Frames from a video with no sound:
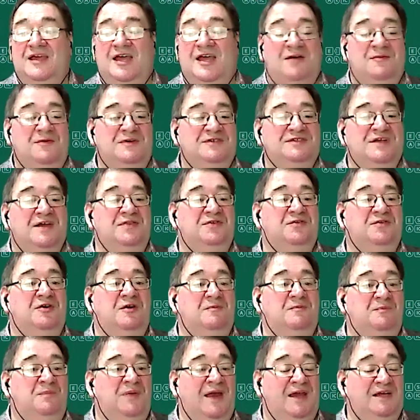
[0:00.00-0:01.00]
And we said there
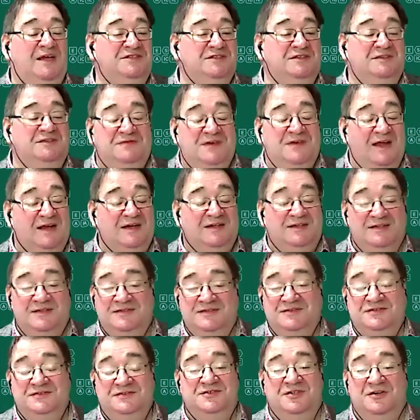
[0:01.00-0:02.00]
are patient
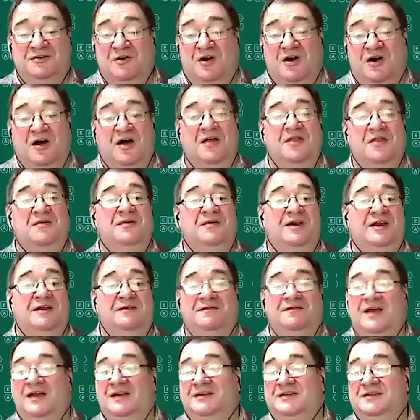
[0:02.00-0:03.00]
factors, so are there any
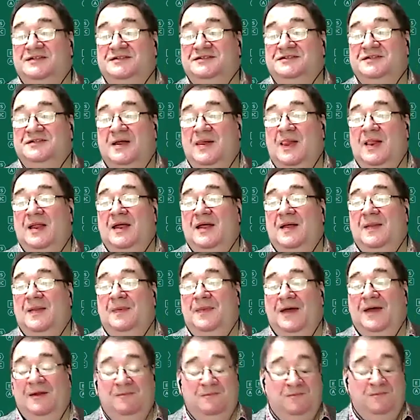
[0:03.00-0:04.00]
factors
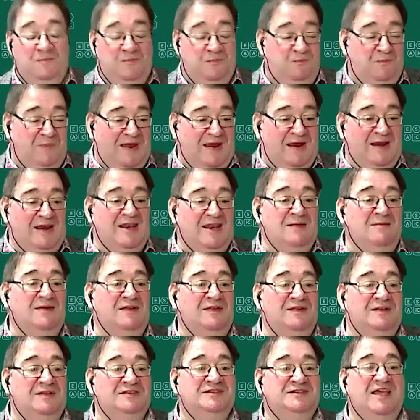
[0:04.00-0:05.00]
that may
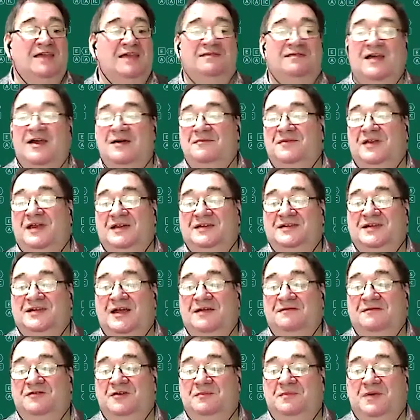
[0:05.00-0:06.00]
limit the safe apnea
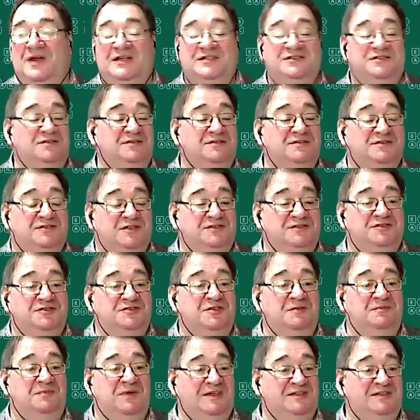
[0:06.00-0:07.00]
time for a patient, such
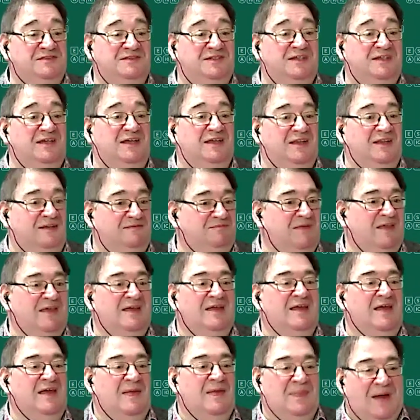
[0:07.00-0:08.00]
as obesity? And
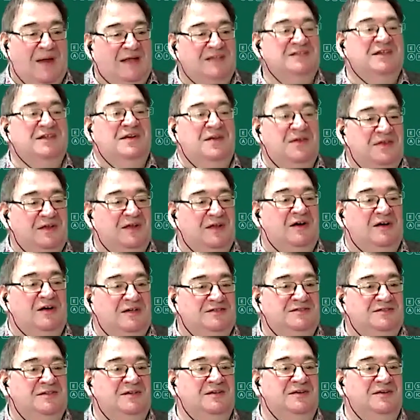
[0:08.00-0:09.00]
That's another
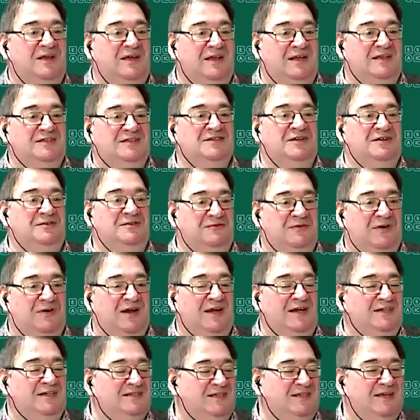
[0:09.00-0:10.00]
article in its own
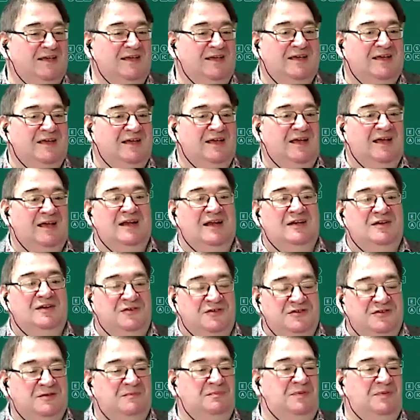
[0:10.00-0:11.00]
right.
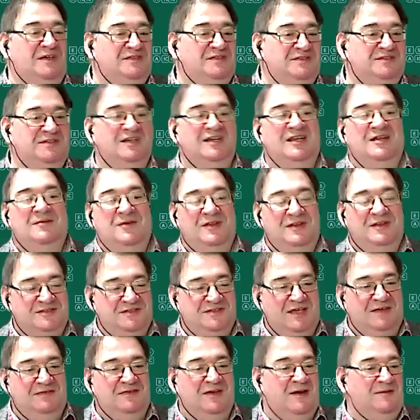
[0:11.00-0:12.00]
Does obesity limit the
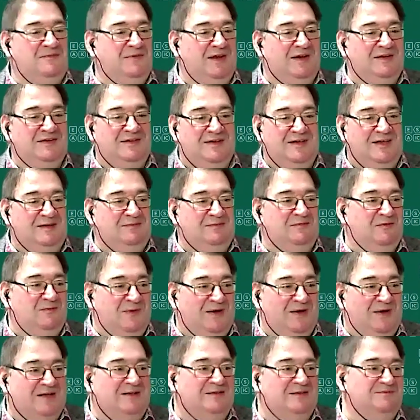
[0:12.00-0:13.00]
sleep apnea time?
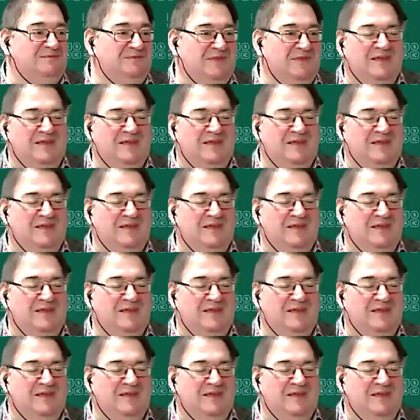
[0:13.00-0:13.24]
Well,